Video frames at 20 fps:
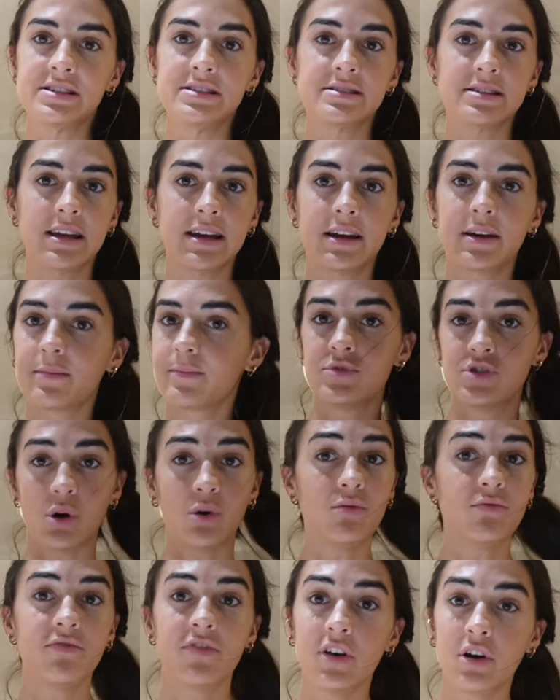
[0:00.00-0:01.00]
He's like,
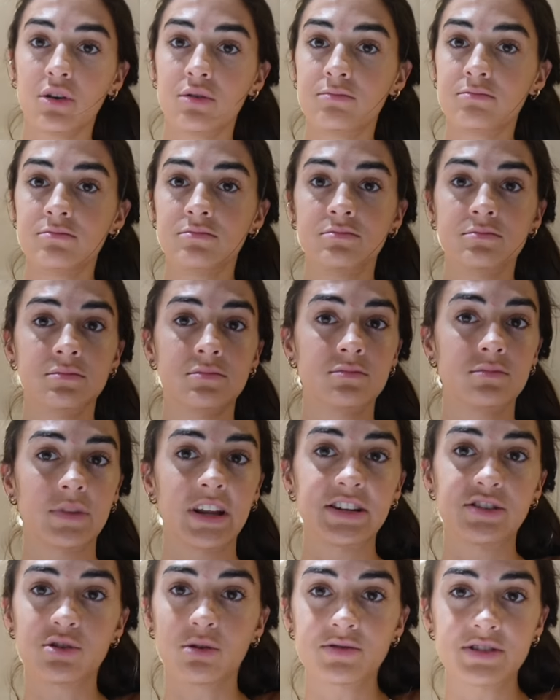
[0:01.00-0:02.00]
don't film,
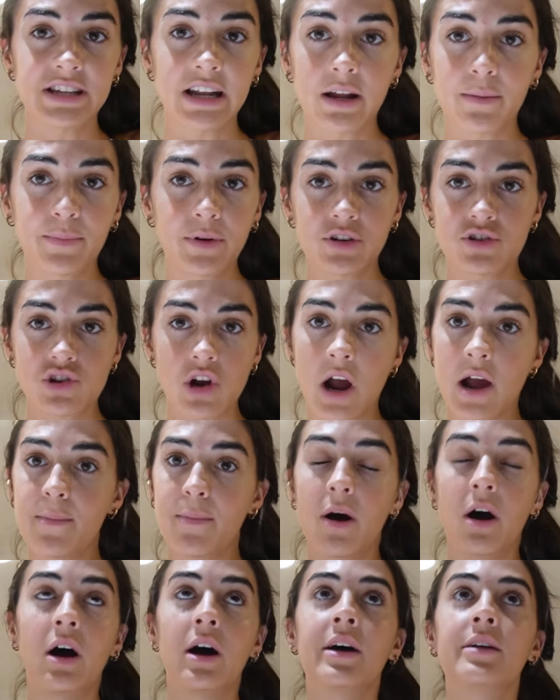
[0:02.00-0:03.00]
like don't set up your
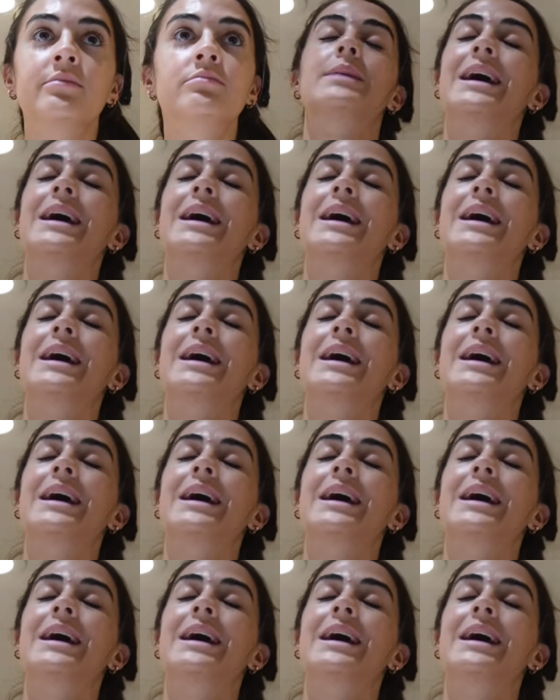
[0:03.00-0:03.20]
tripod,